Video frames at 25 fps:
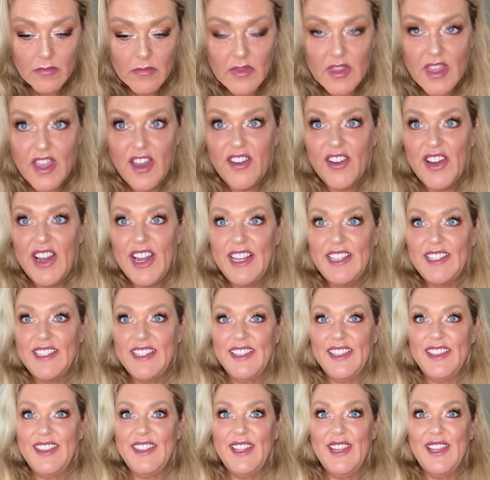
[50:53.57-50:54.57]
All right,
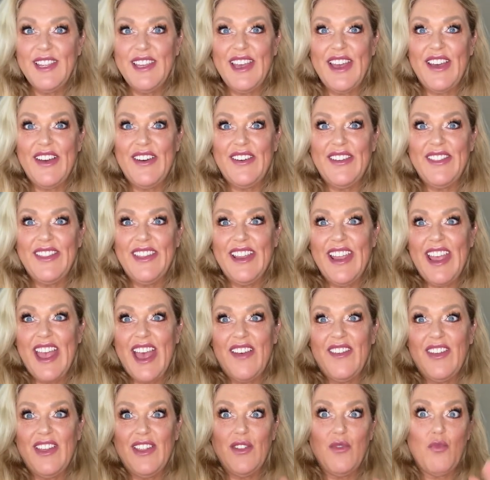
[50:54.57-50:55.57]
there you go. There you have it.